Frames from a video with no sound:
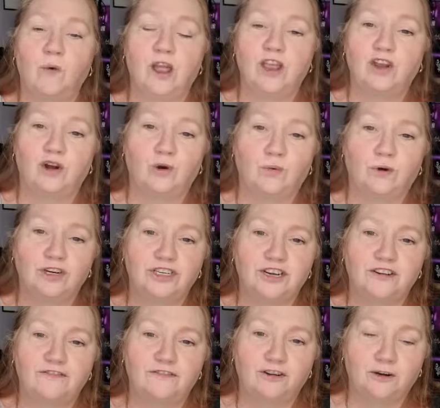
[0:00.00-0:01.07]
where you're
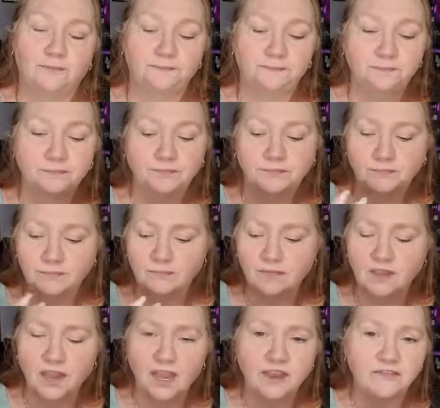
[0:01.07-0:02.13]
watching from.
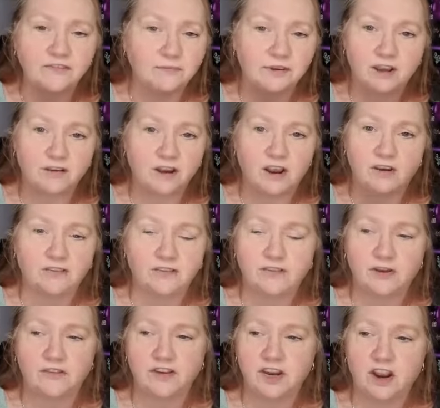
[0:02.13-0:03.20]
If
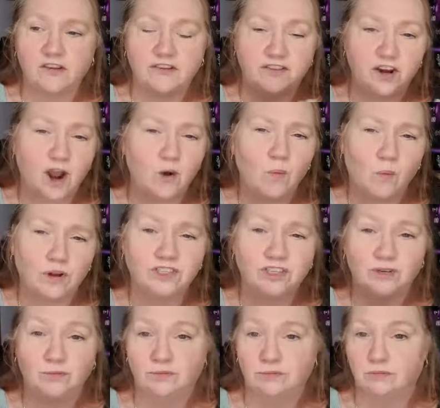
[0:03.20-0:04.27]
you don't want
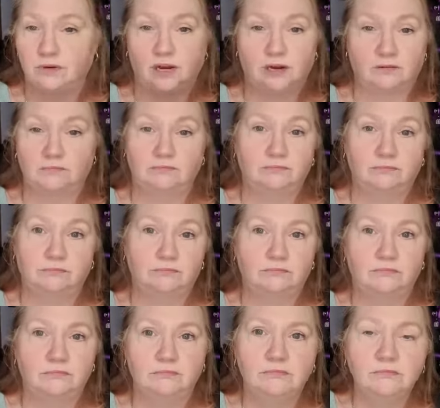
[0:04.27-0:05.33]
to
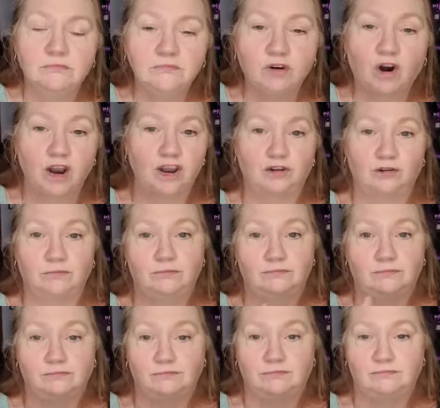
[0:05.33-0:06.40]
write your
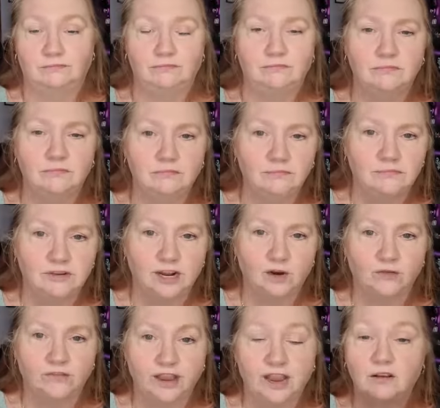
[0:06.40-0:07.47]

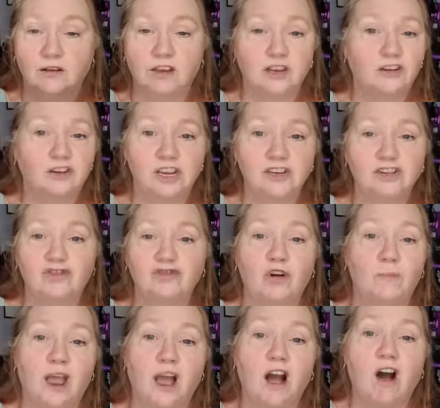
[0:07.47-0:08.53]
little thing, then just
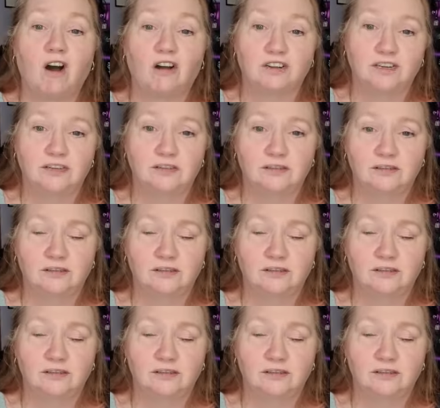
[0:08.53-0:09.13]
drop me a heart